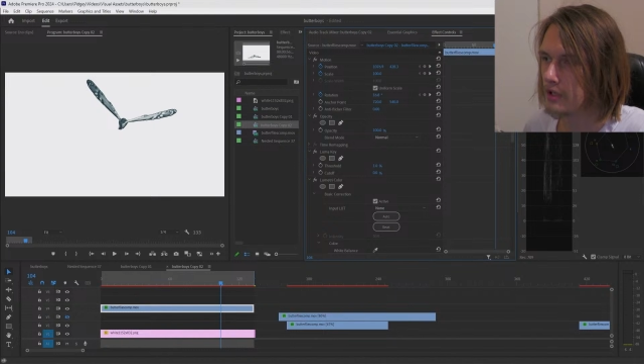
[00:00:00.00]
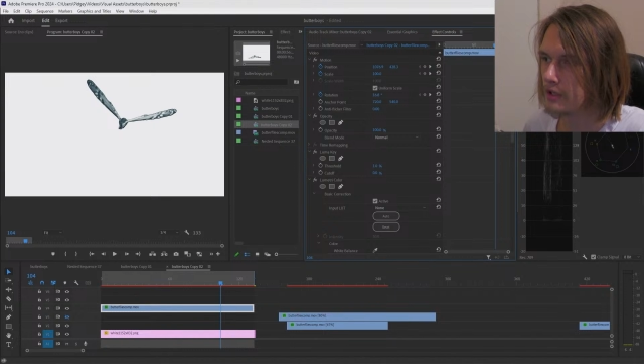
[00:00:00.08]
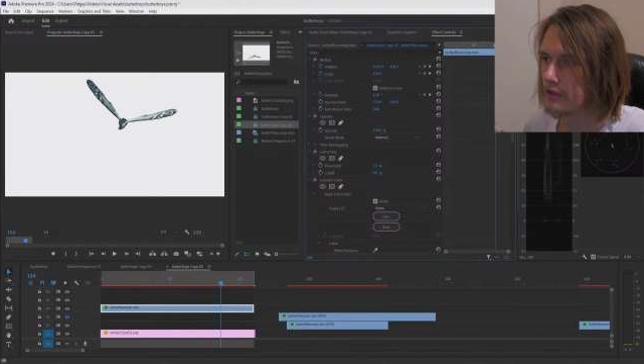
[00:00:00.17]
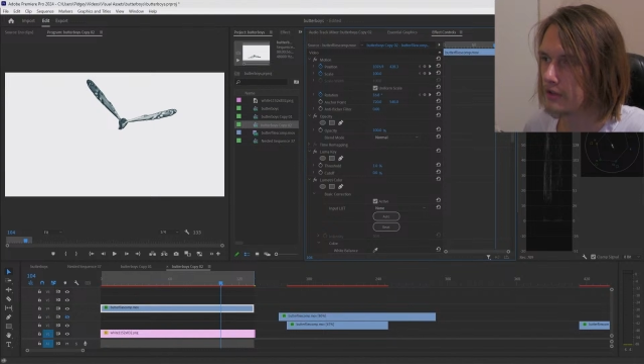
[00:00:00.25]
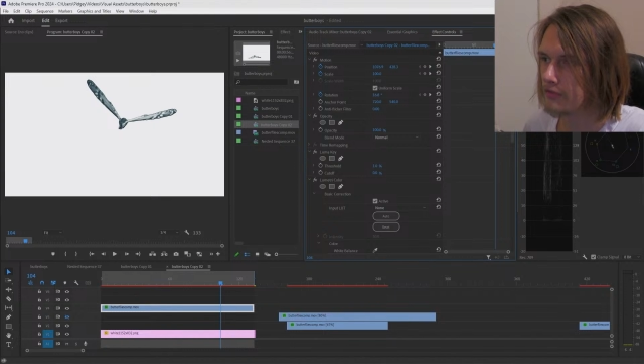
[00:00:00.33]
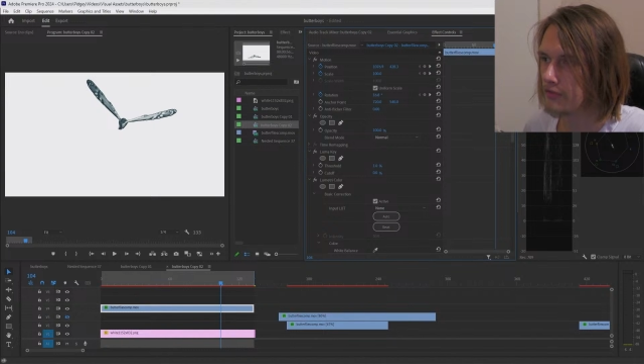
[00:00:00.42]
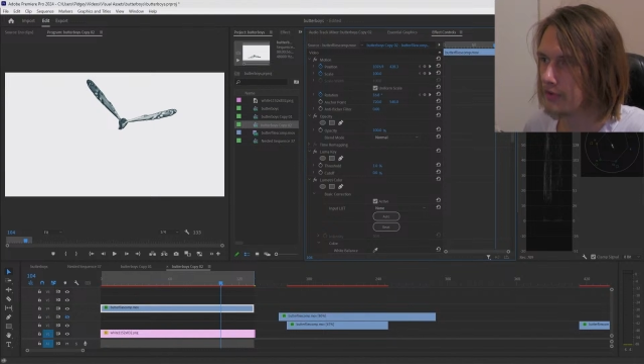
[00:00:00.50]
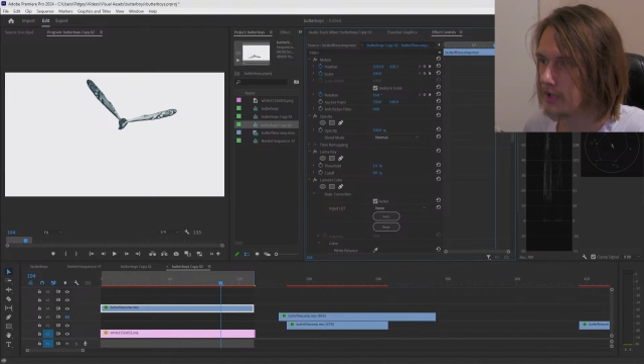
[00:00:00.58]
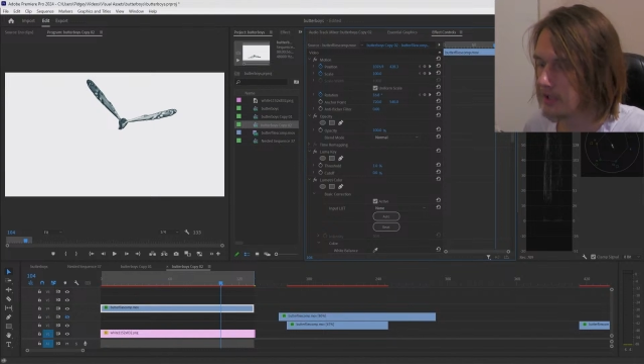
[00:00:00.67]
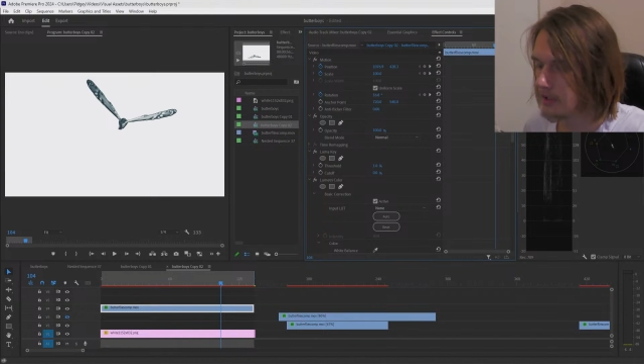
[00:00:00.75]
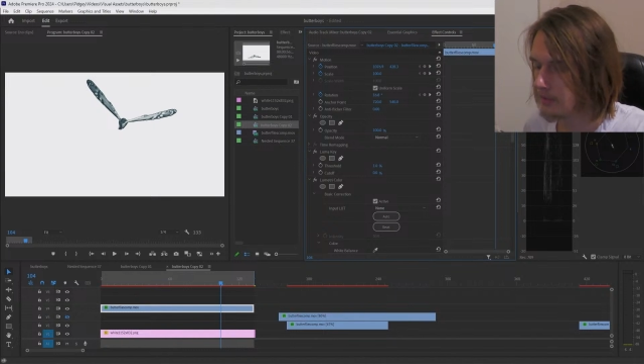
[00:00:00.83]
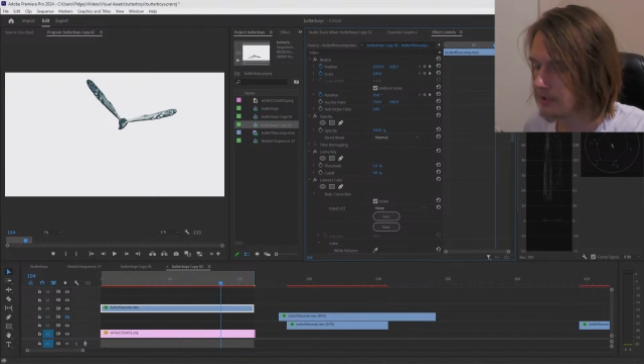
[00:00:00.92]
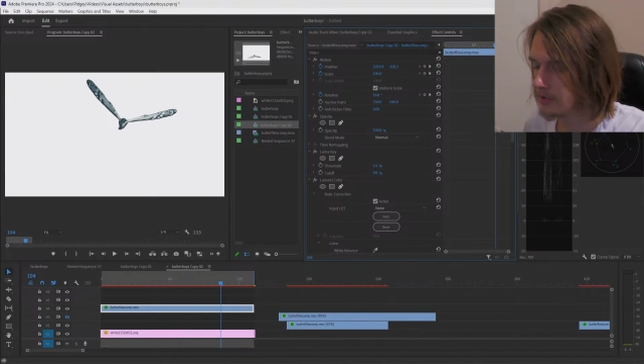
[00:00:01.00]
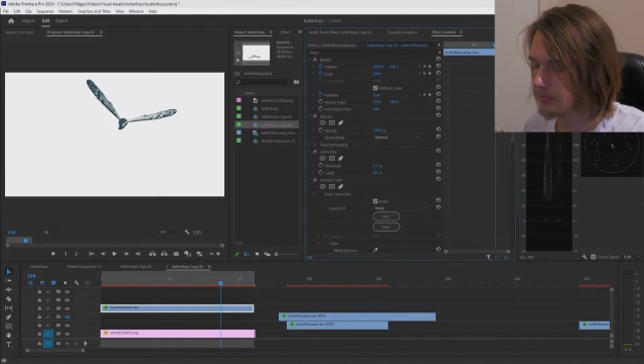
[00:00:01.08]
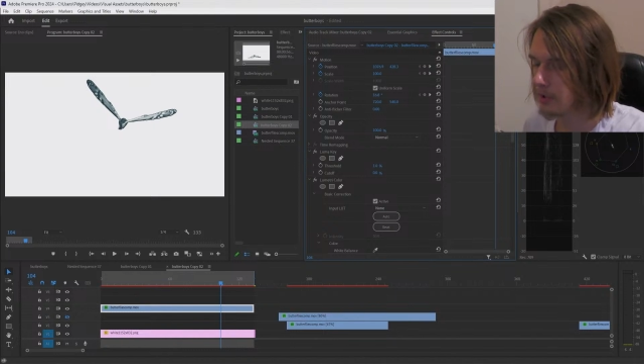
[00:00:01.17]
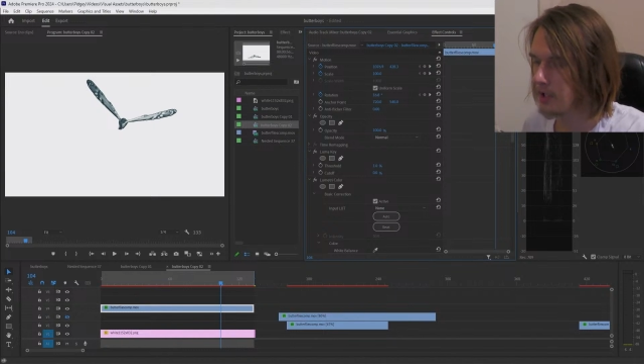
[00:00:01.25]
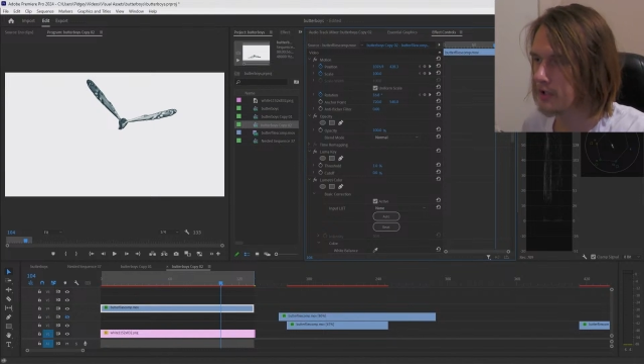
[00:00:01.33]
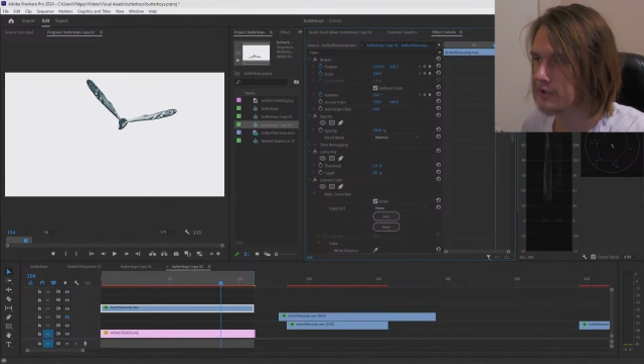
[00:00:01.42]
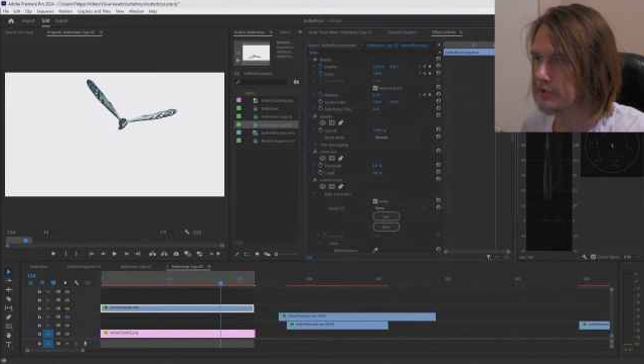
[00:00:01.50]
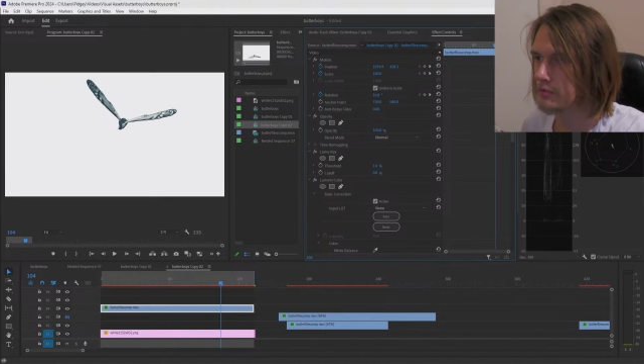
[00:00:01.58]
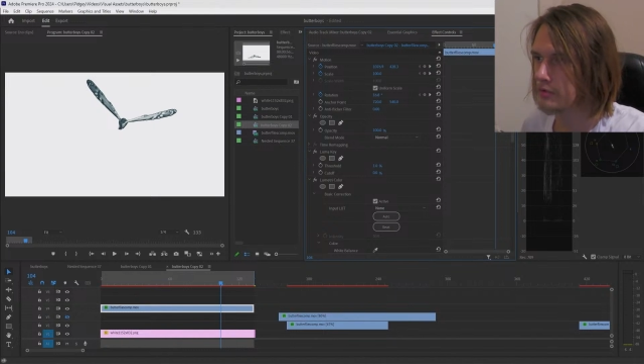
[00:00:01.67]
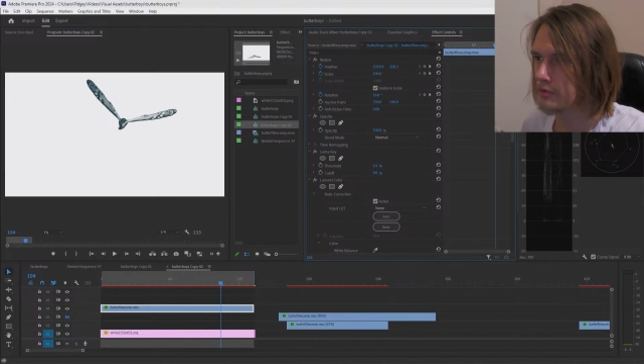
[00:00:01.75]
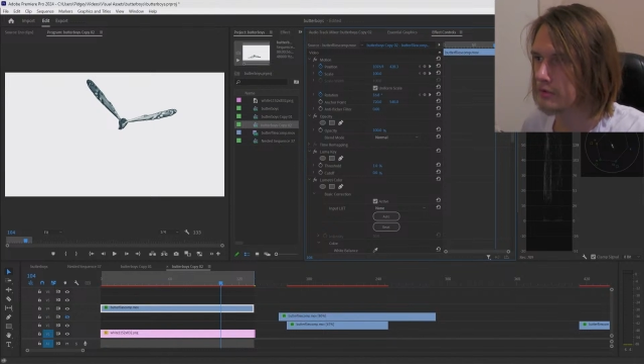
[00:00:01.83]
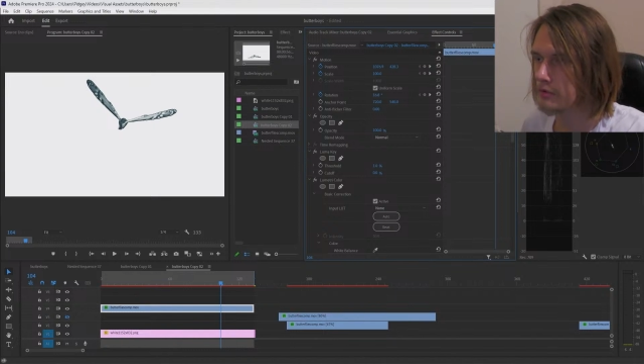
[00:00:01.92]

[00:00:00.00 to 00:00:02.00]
in the frame as possible.